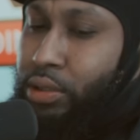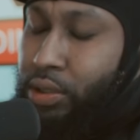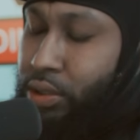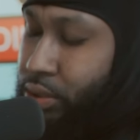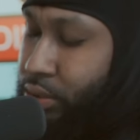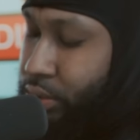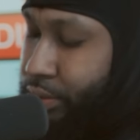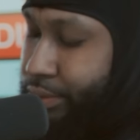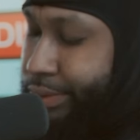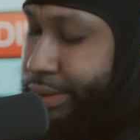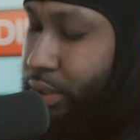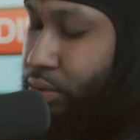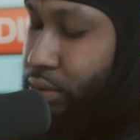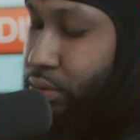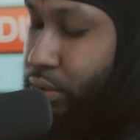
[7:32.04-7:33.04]
Oh, uh, we
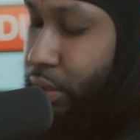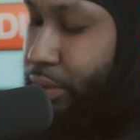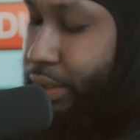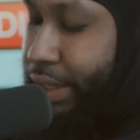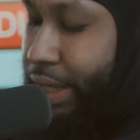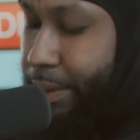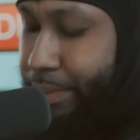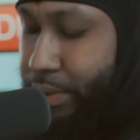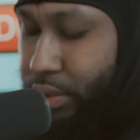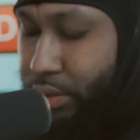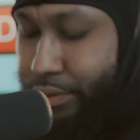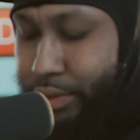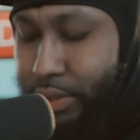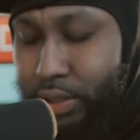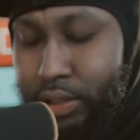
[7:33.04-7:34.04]
don't do no capping
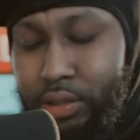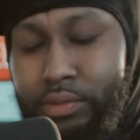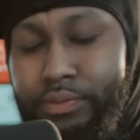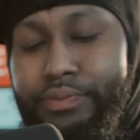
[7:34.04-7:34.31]
over here.